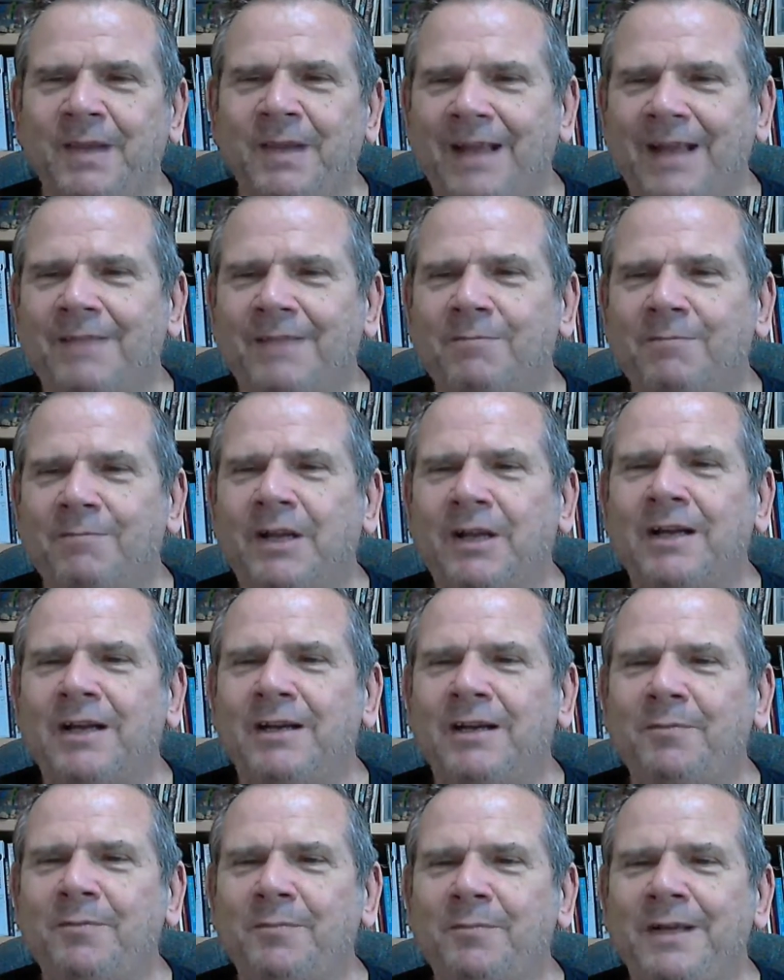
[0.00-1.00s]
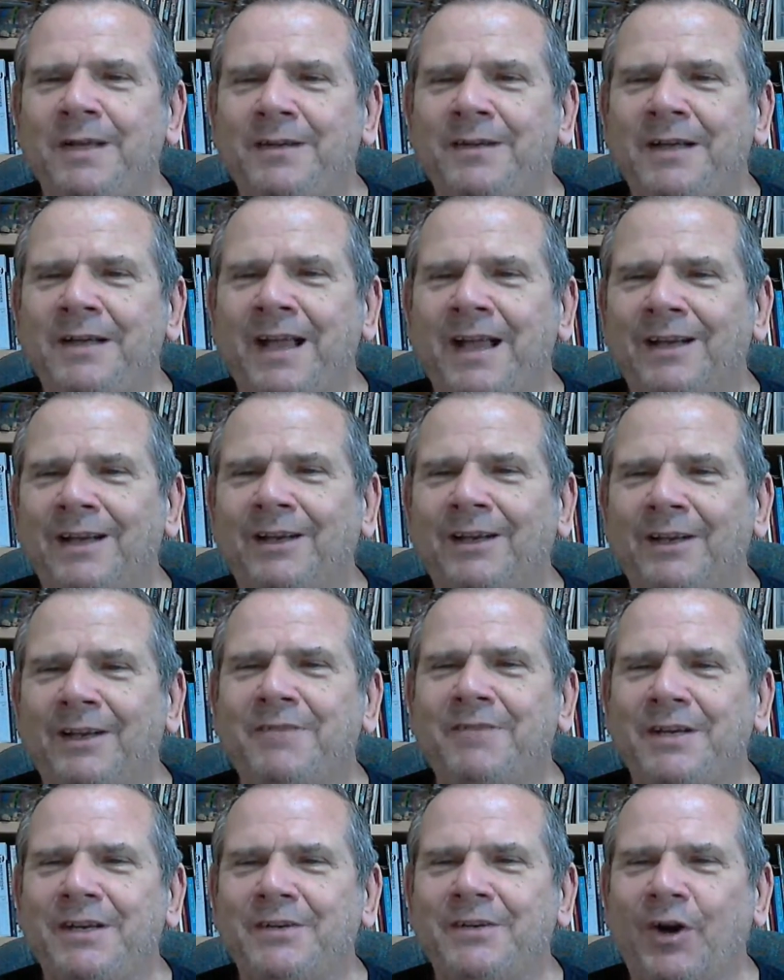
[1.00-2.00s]
and come and live
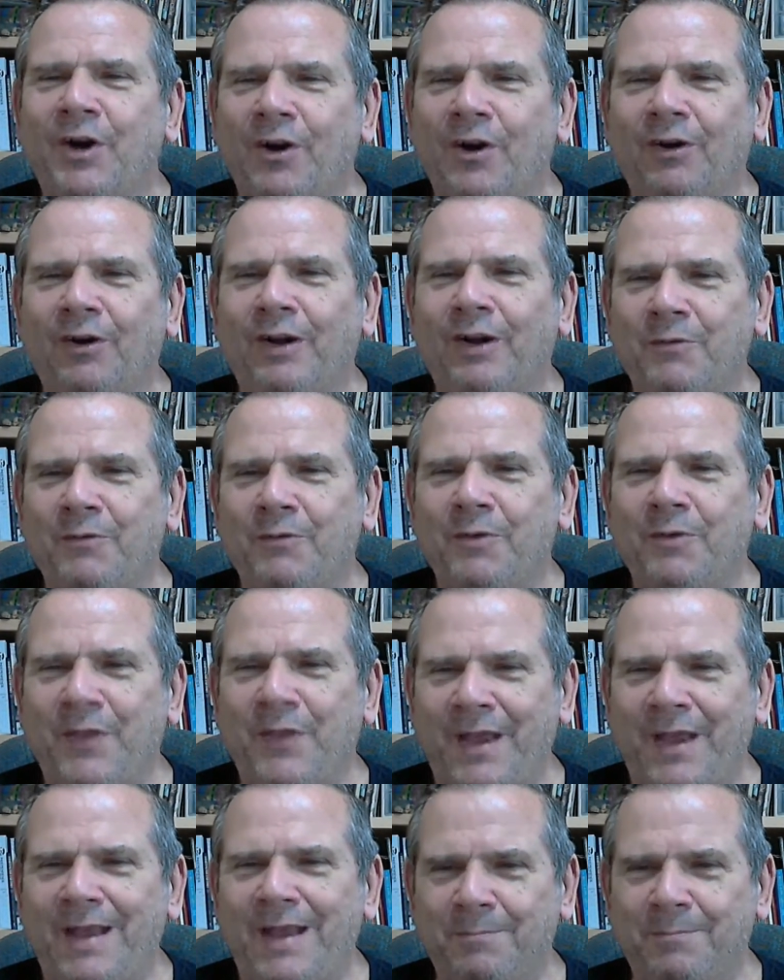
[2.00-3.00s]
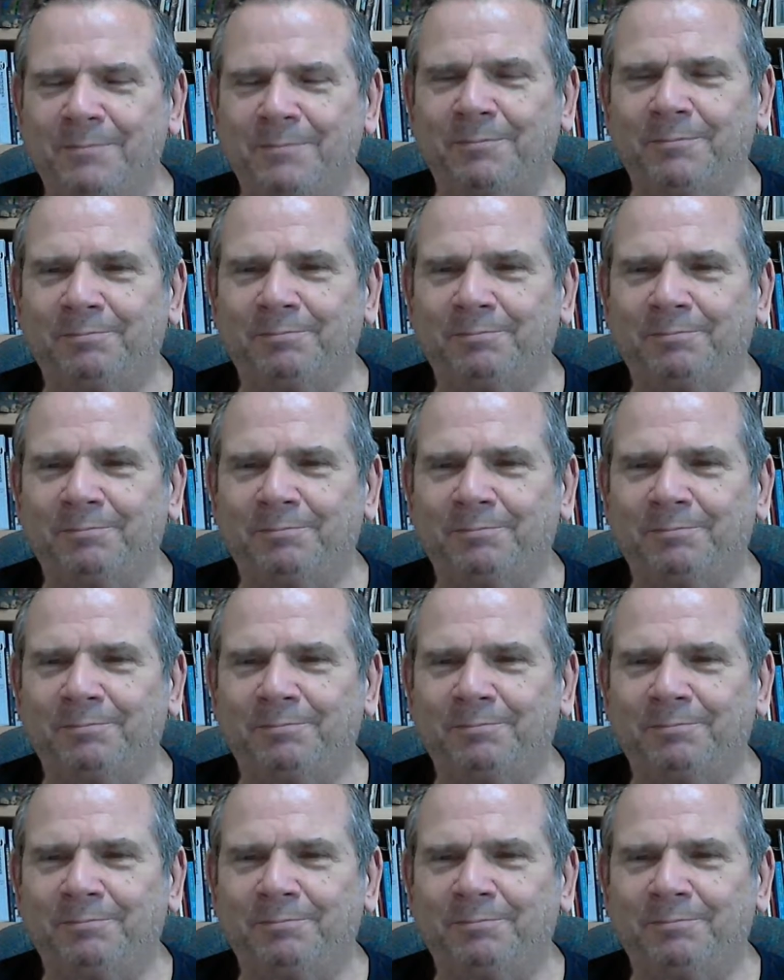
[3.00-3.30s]
eternally with him.